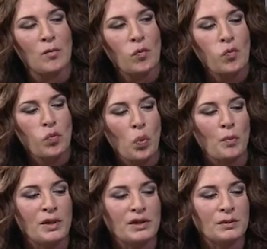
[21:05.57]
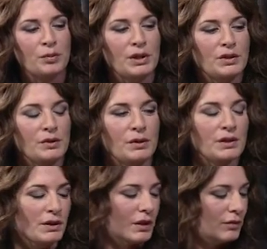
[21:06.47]
Uh-huh because pretty soon
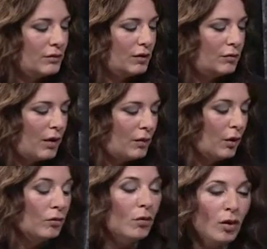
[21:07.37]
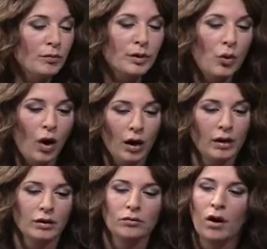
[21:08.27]
it's that mom, mom, be
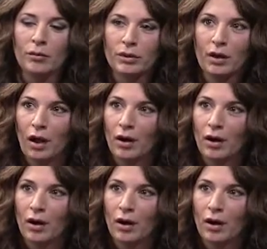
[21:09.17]
quiet, mom, get